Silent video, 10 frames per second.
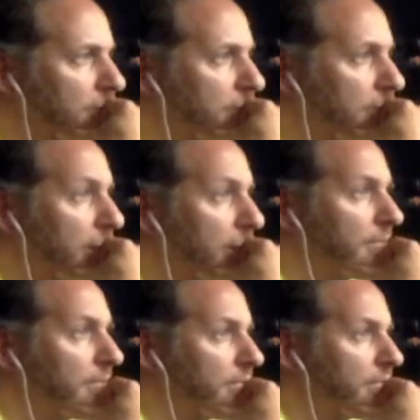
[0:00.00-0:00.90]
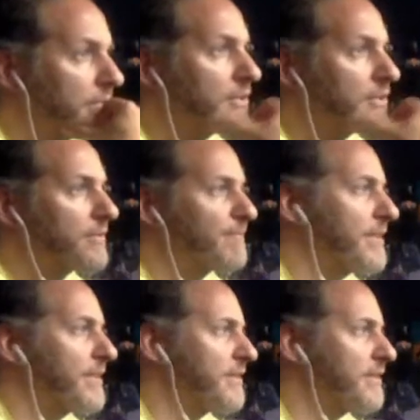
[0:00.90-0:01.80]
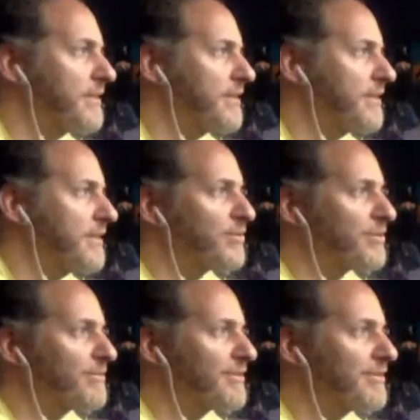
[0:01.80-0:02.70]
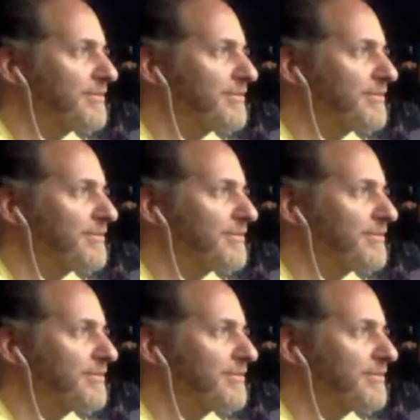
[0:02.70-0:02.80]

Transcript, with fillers: yeah which is basically normal